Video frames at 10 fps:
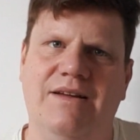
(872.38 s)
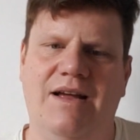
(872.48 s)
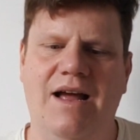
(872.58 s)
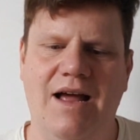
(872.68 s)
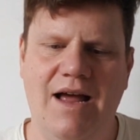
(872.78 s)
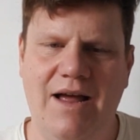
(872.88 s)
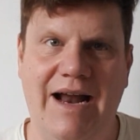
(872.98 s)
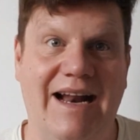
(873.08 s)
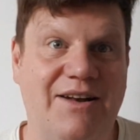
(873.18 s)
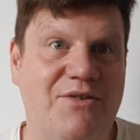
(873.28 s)

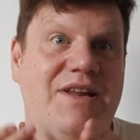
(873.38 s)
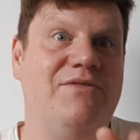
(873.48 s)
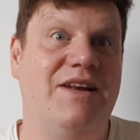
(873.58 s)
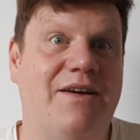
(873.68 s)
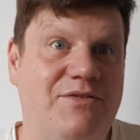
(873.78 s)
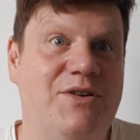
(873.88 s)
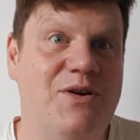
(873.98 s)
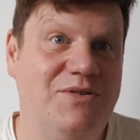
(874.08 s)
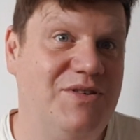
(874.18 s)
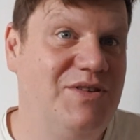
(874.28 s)
And I don't even have to
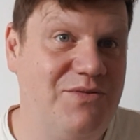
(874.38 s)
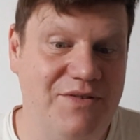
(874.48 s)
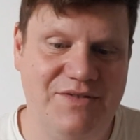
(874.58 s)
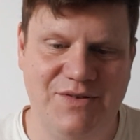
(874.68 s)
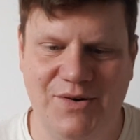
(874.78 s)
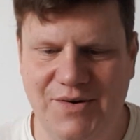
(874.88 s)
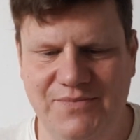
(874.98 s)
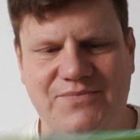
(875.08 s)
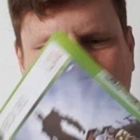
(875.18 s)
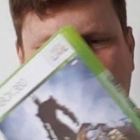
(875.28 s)
go to the thrift
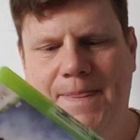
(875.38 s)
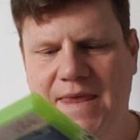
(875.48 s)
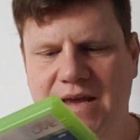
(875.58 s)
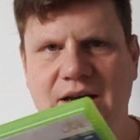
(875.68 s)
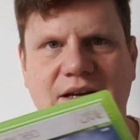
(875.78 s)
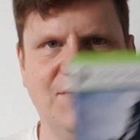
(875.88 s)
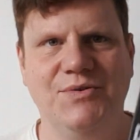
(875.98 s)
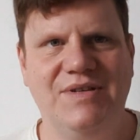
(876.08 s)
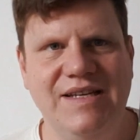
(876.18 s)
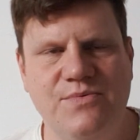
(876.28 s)
store. So
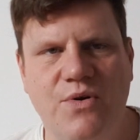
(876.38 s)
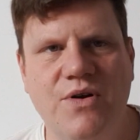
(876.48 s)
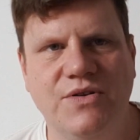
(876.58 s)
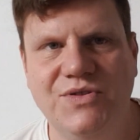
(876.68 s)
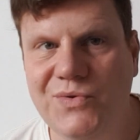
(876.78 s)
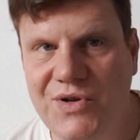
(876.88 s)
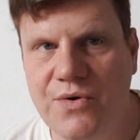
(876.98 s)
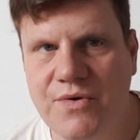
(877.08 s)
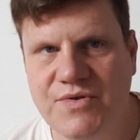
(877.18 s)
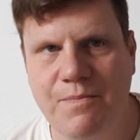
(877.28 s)
these were all 2
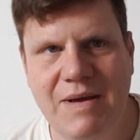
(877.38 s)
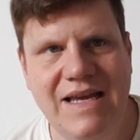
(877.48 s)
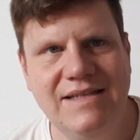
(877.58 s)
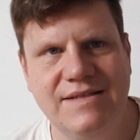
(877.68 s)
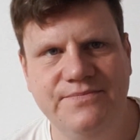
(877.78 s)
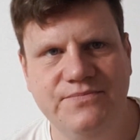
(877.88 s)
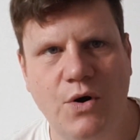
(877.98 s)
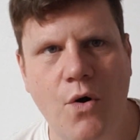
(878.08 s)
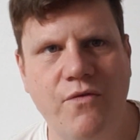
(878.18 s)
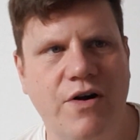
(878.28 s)
euros a piece.
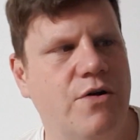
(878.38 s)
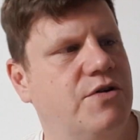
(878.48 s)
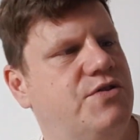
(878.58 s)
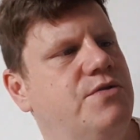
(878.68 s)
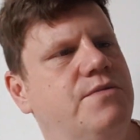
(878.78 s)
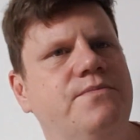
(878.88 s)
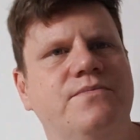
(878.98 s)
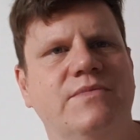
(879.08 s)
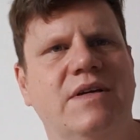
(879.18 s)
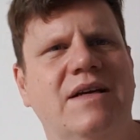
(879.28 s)
Overlord 2.
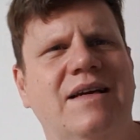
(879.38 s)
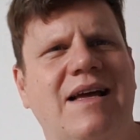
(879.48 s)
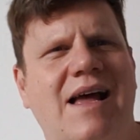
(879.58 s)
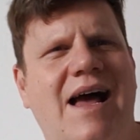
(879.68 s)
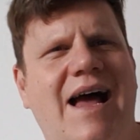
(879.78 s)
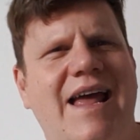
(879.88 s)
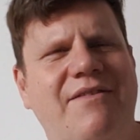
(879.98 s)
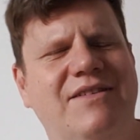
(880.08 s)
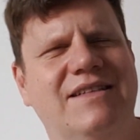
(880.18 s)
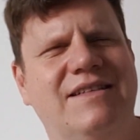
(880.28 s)
I
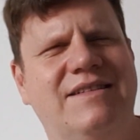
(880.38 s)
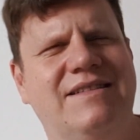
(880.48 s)
have this